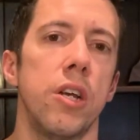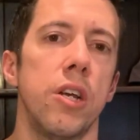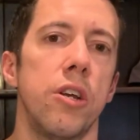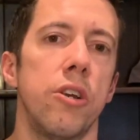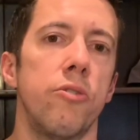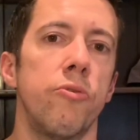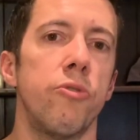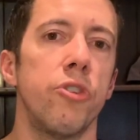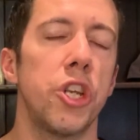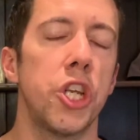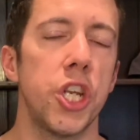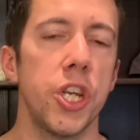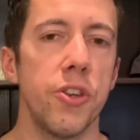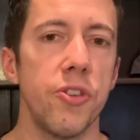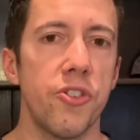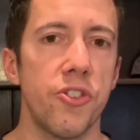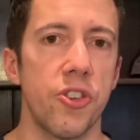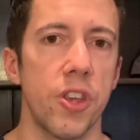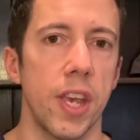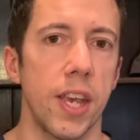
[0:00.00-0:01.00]

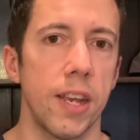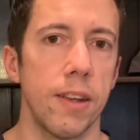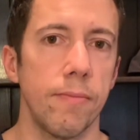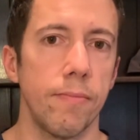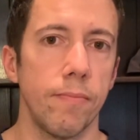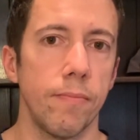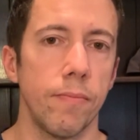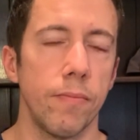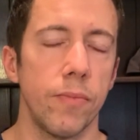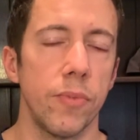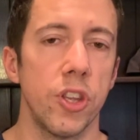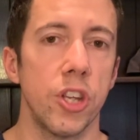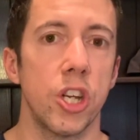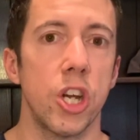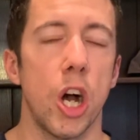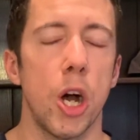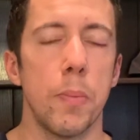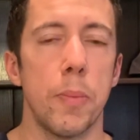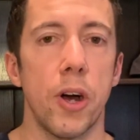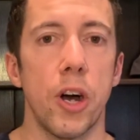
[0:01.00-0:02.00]
reducing the
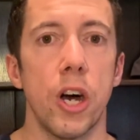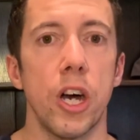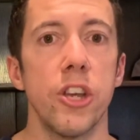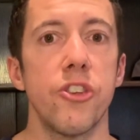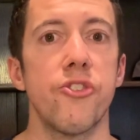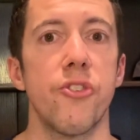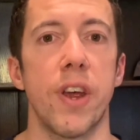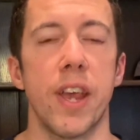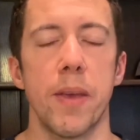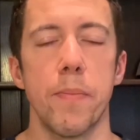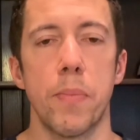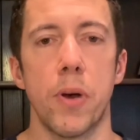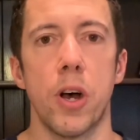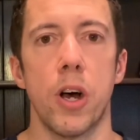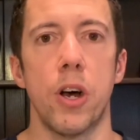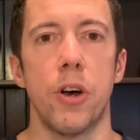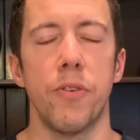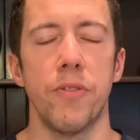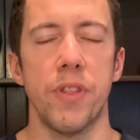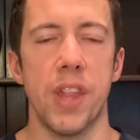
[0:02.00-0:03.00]
carbohydrate part
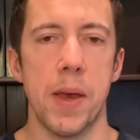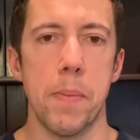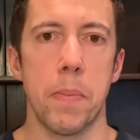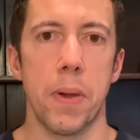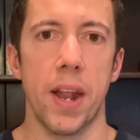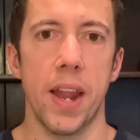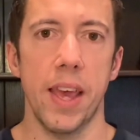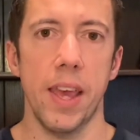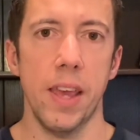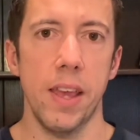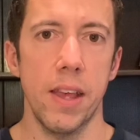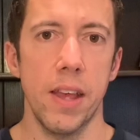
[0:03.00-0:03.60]
on their plate